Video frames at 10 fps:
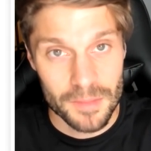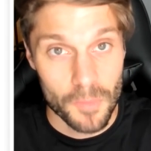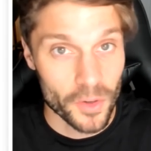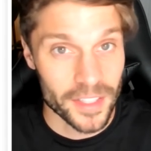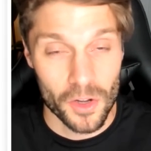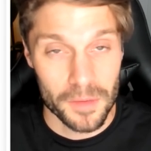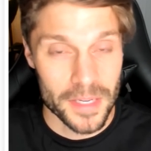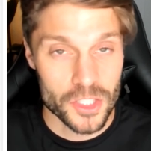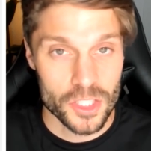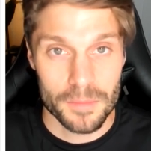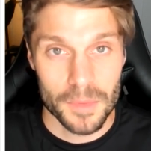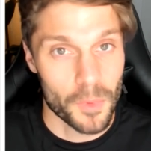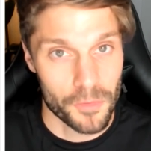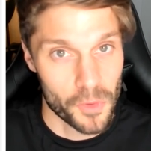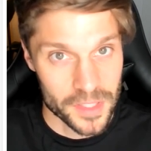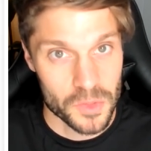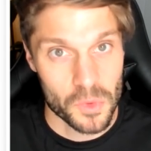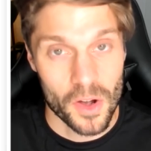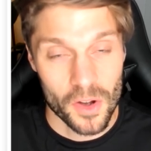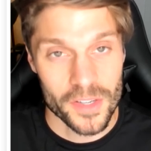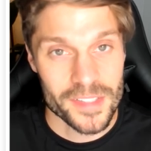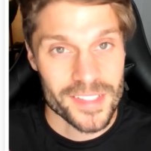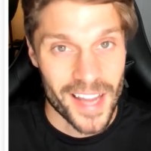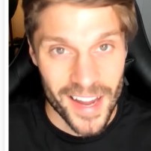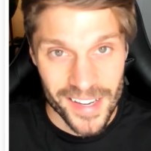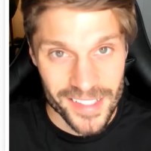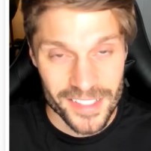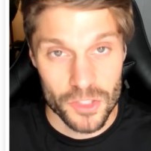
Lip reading: marketing automation, a bit more focused on tags.